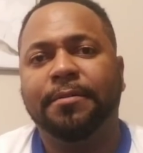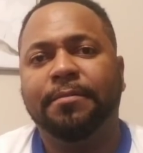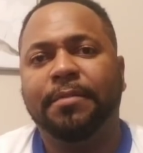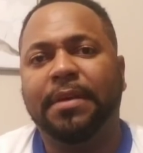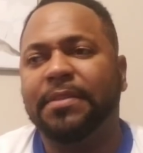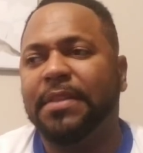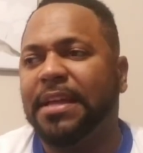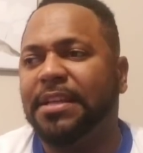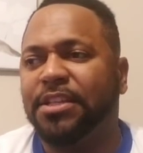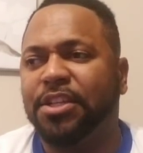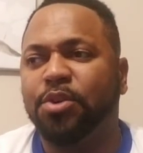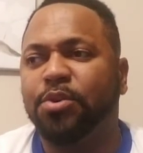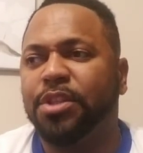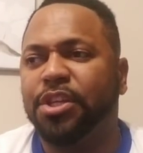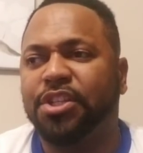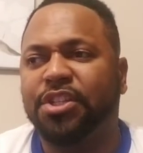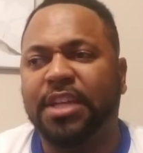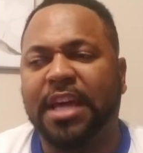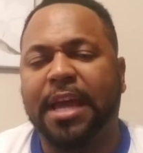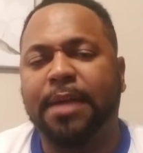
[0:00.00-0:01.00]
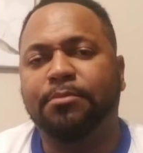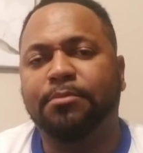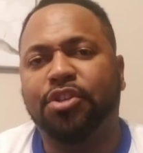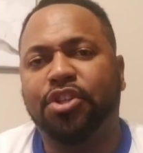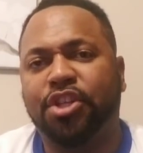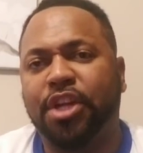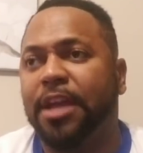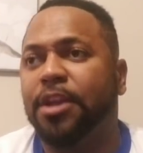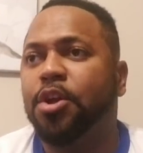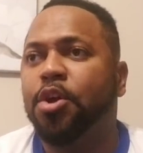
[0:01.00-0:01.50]
And they do the same
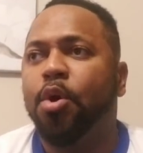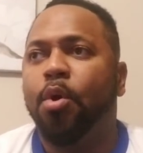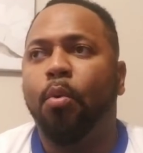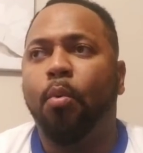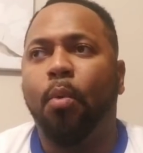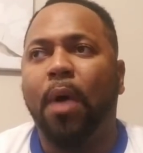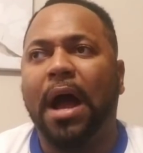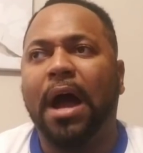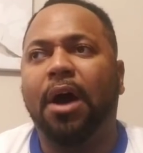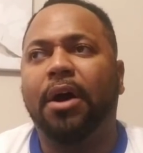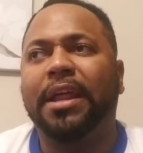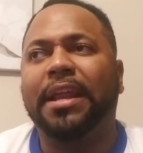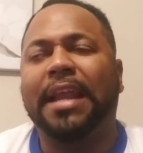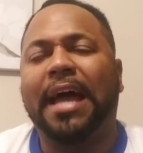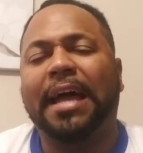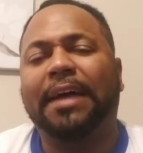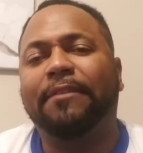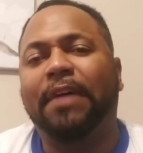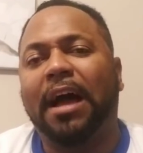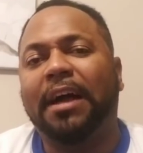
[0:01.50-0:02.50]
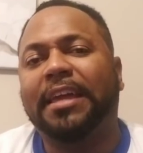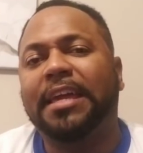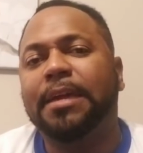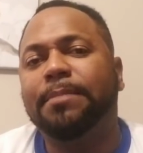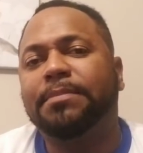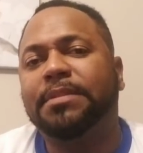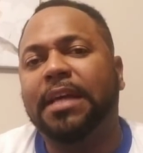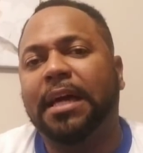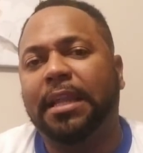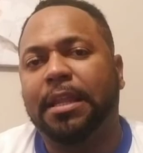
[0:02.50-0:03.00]
shit. Wilder, and I
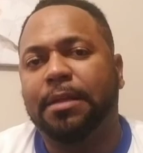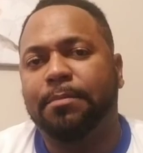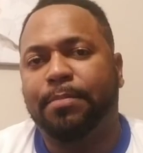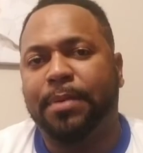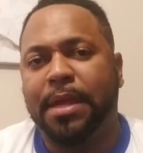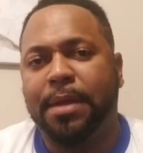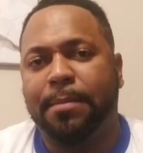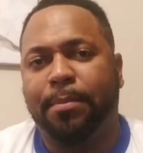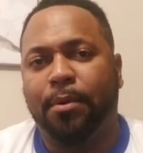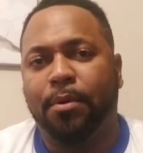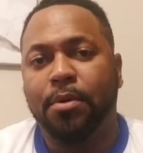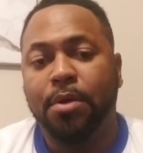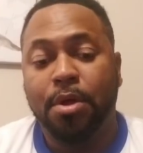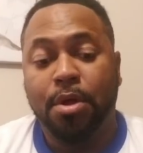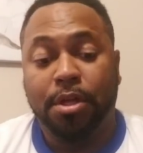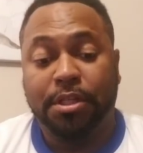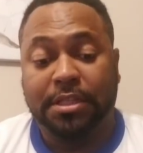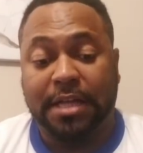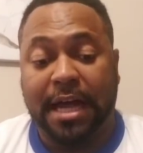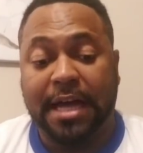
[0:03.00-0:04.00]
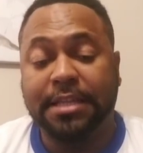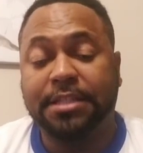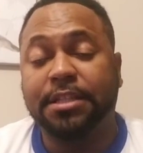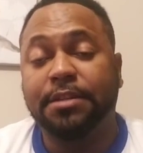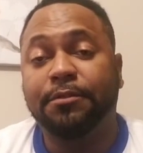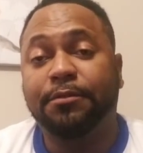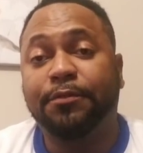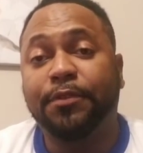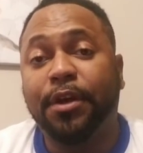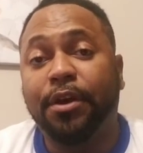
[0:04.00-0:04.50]
keep telling people, Tyson
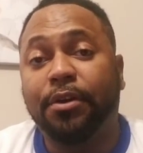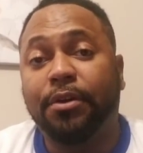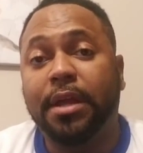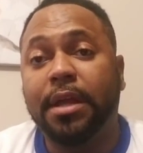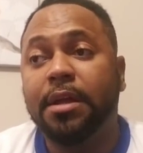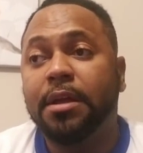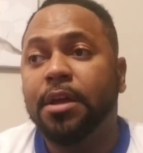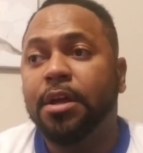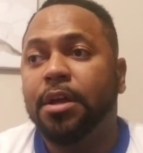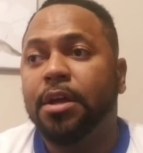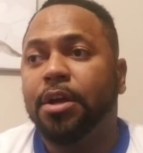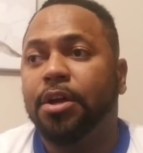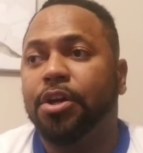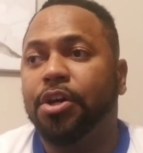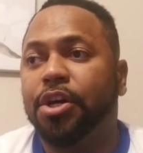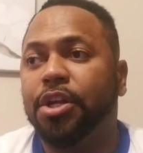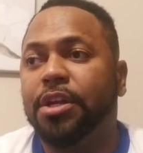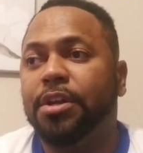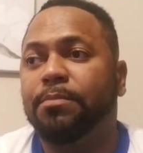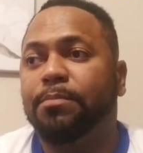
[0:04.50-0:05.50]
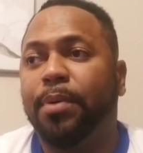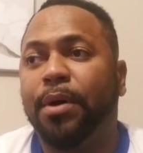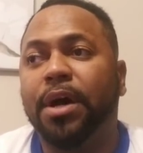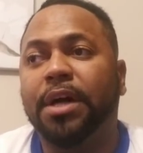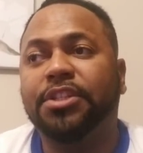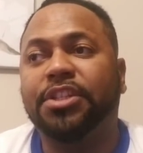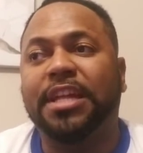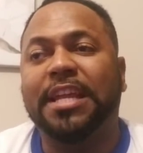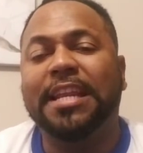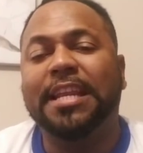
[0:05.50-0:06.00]
Fury couldn't
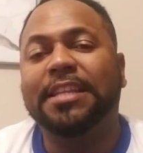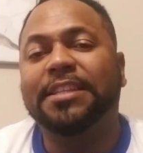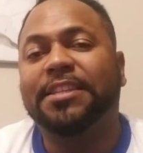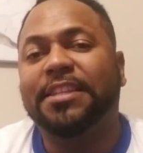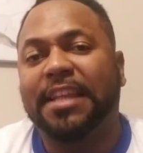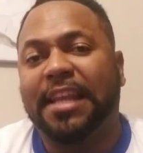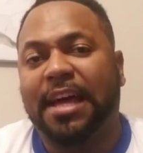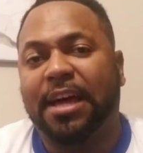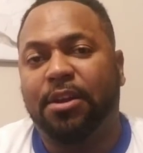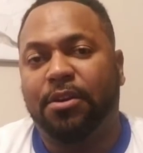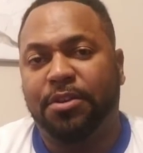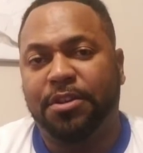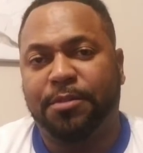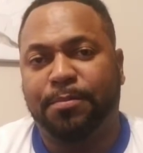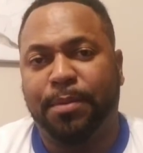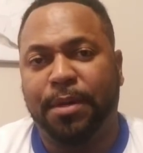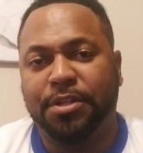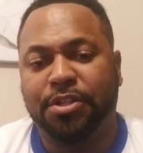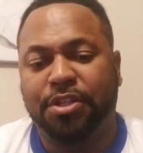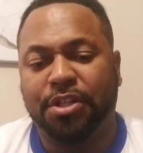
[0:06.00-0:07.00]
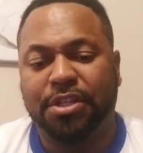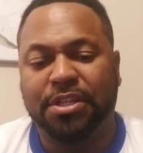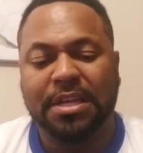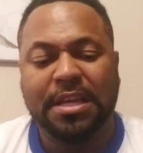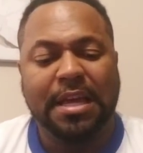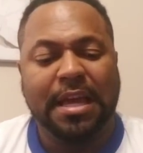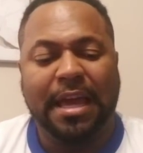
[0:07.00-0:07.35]
punch. He didn't sit down on his punches.